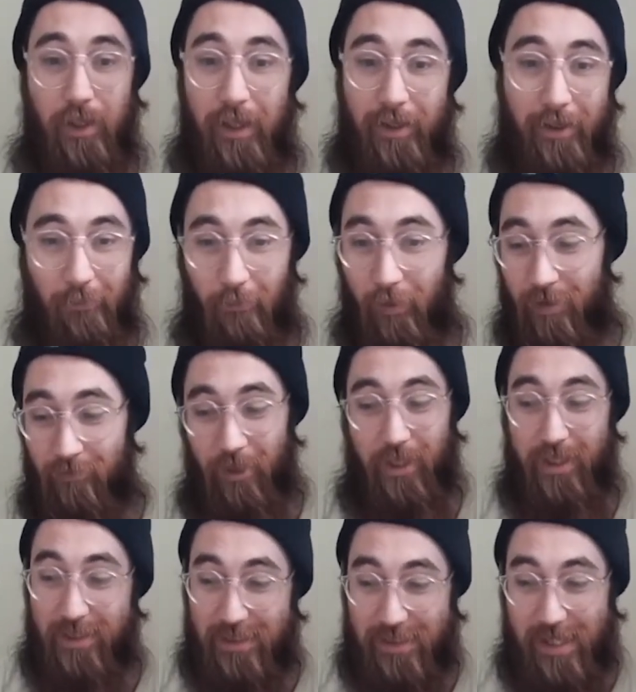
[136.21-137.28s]
Like whatever it
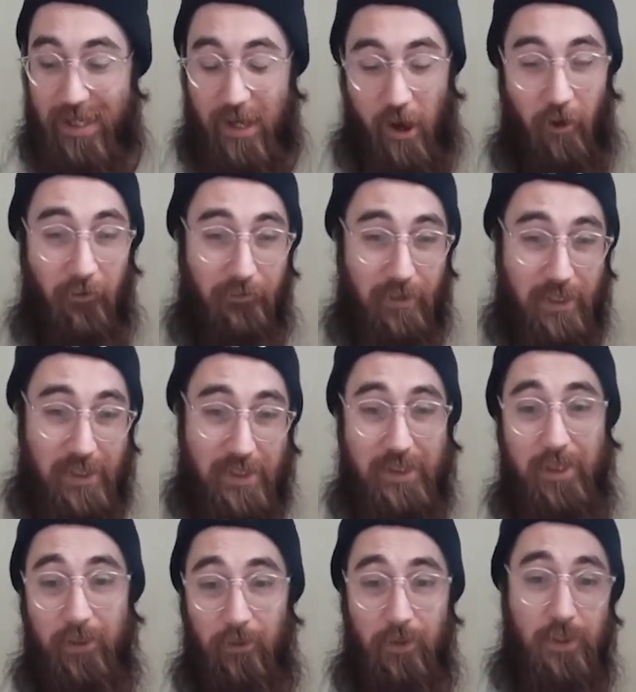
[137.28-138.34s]
is, all of the
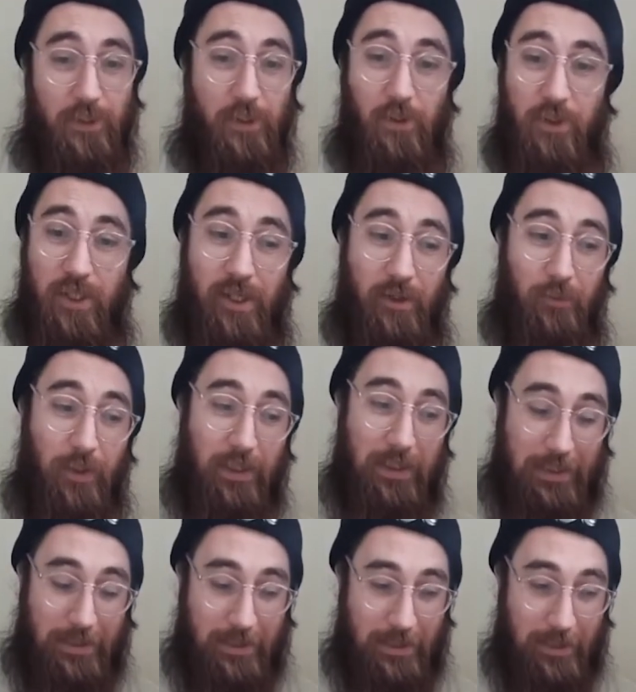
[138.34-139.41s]
skills associated with
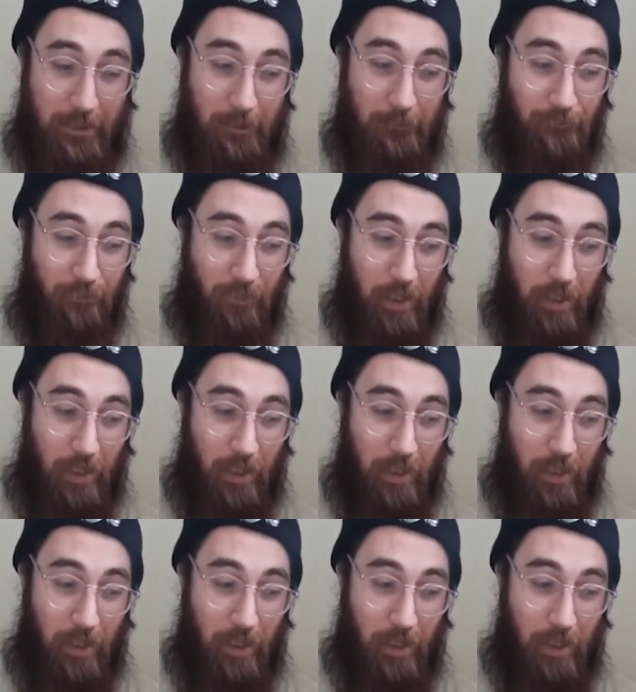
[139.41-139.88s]
D&D